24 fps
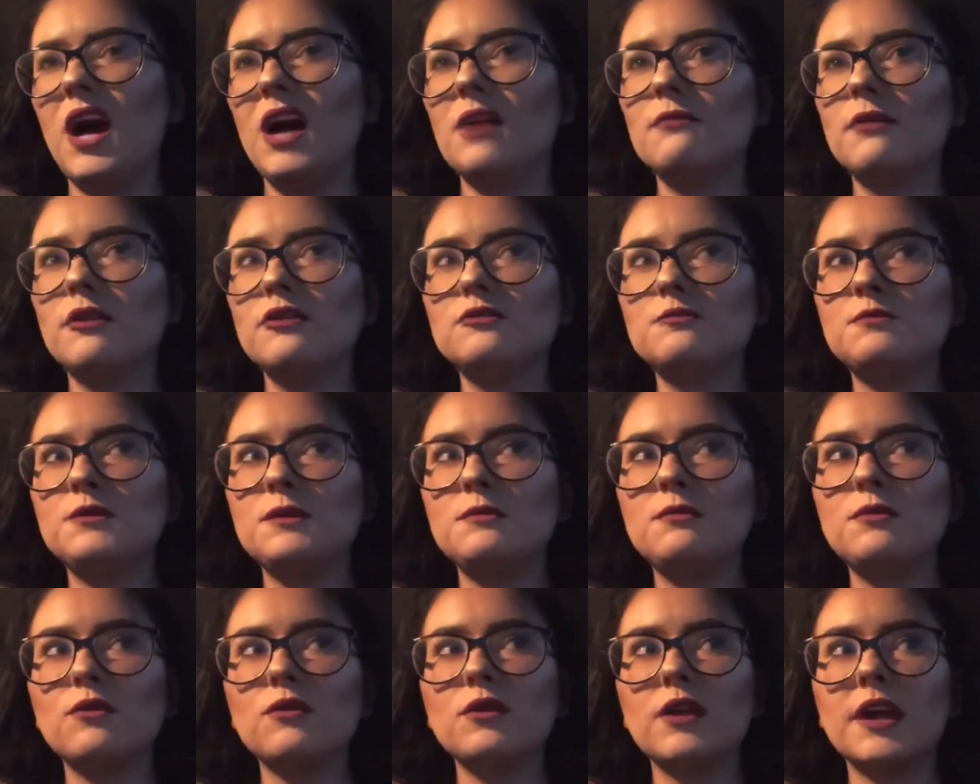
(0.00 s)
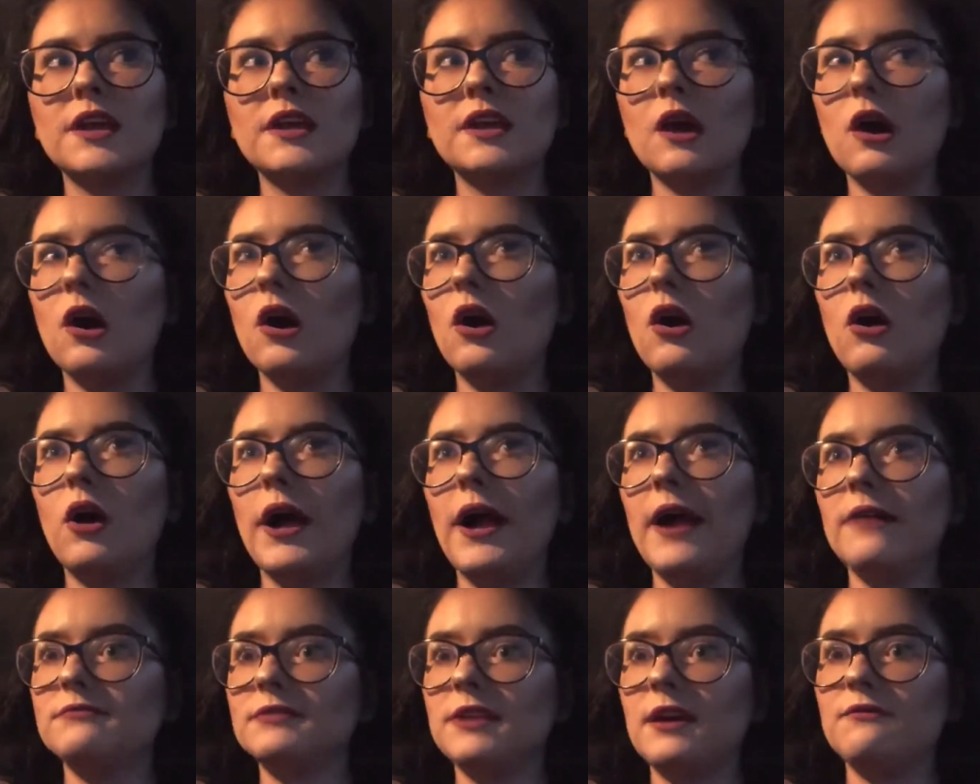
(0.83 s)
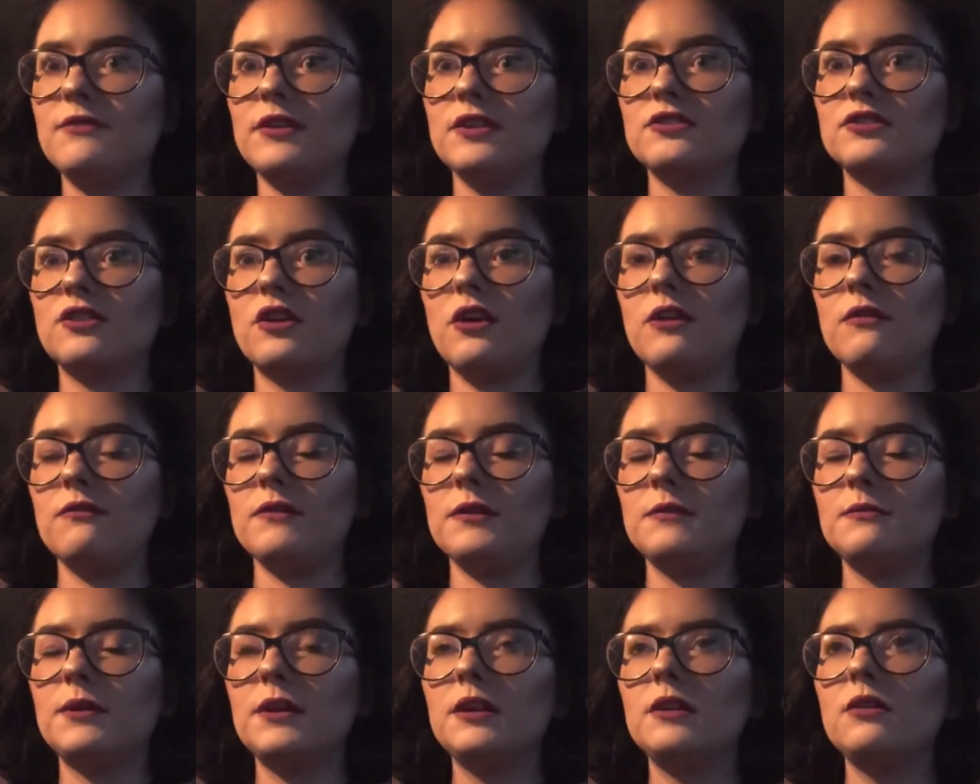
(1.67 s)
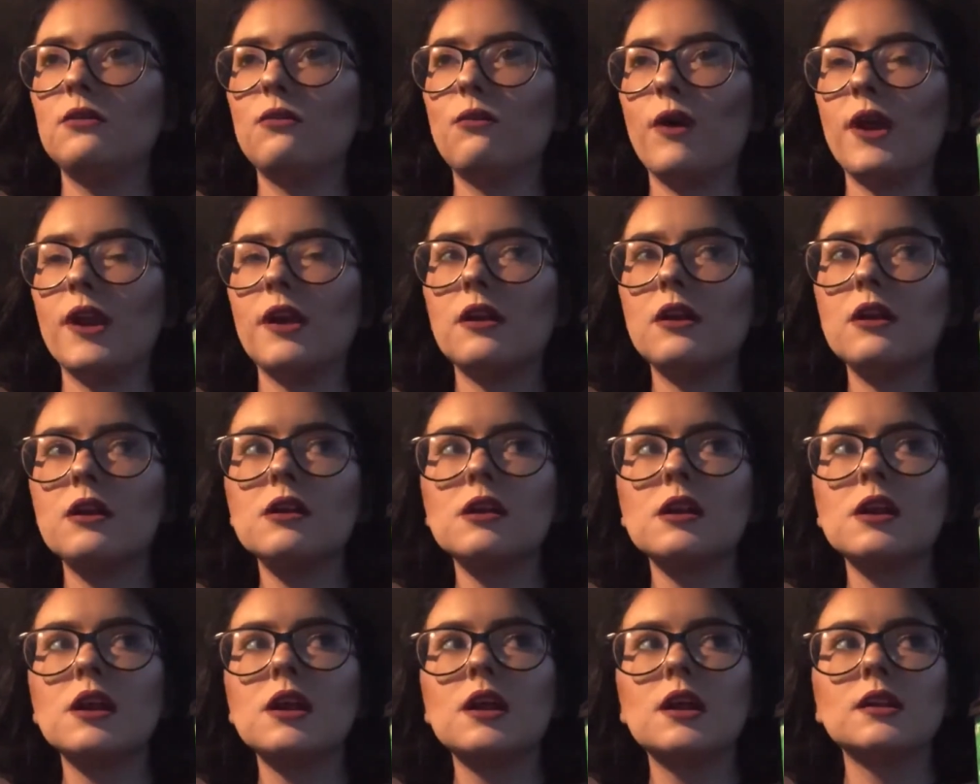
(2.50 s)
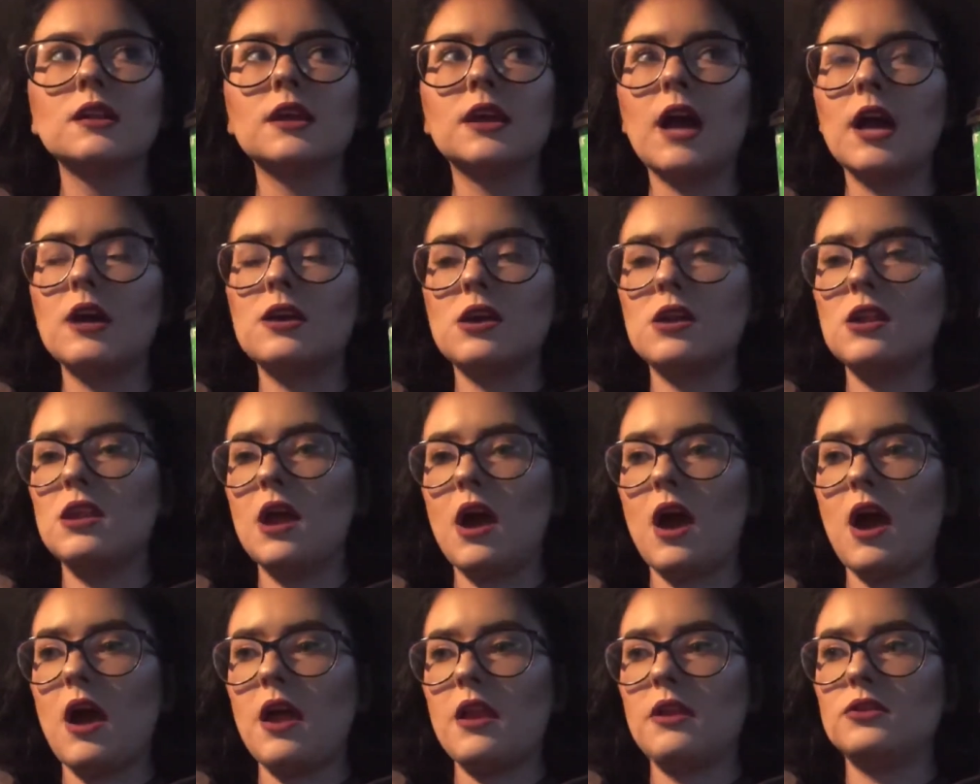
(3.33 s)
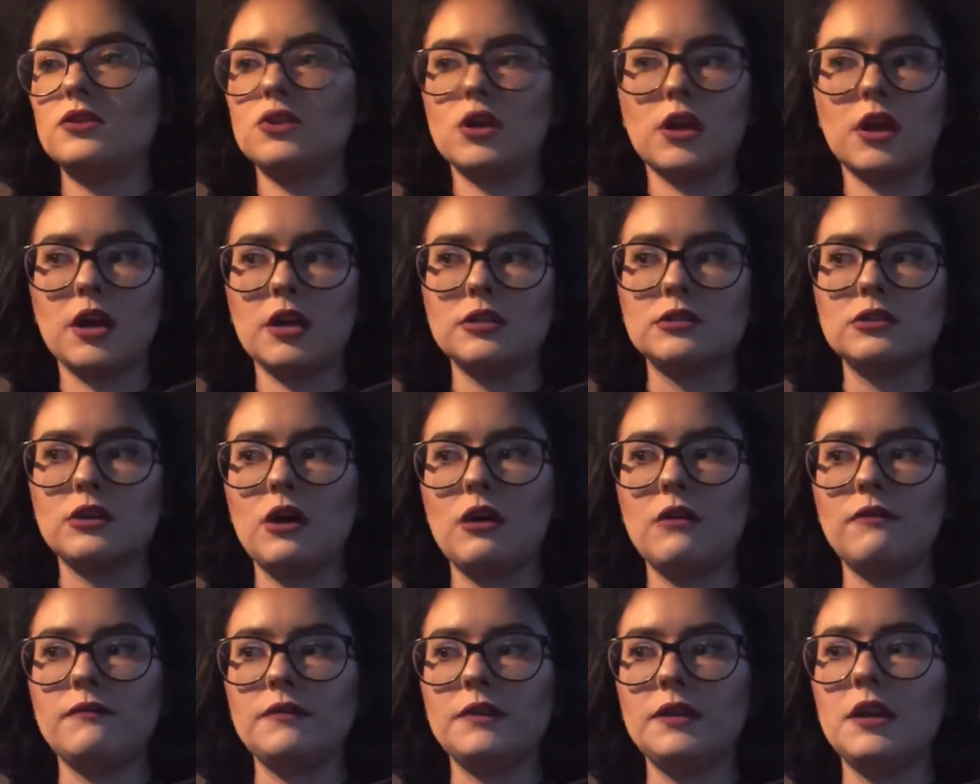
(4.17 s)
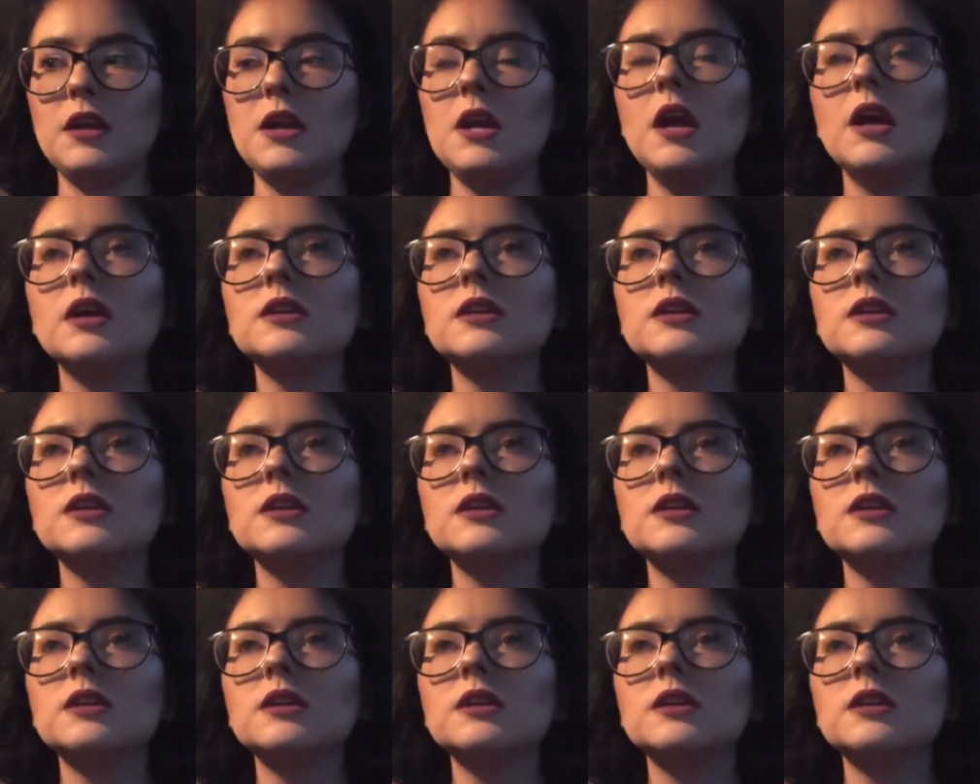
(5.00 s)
Most people like, oh, I have to have iced coffee. But in the winter, like, I could not drink iced coffee.